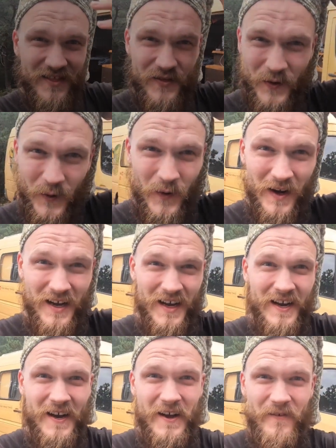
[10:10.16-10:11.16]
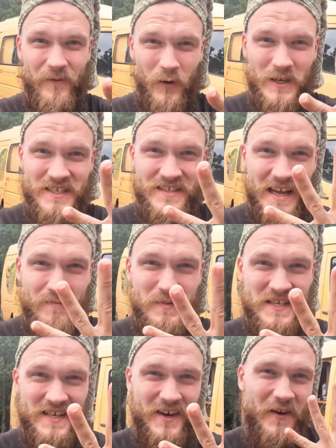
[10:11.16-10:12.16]
through 4
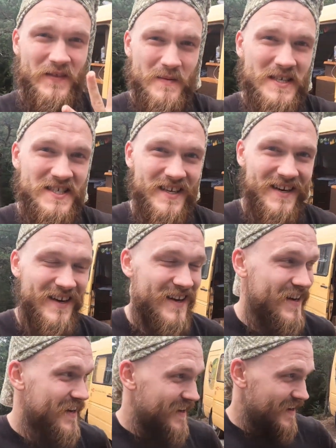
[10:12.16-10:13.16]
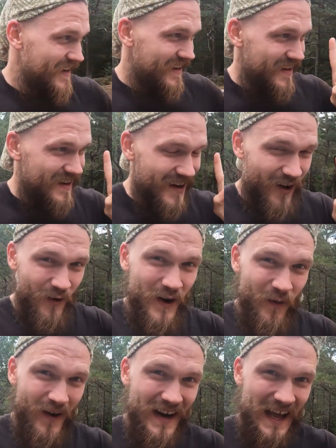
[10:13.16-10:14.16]
steps of the mission. Only
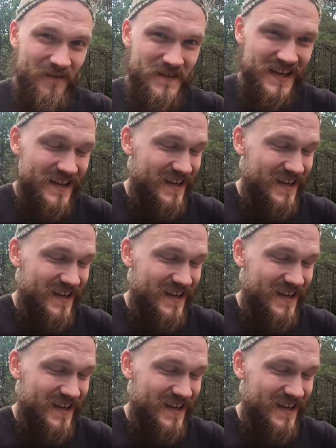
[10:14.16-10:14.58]
one left.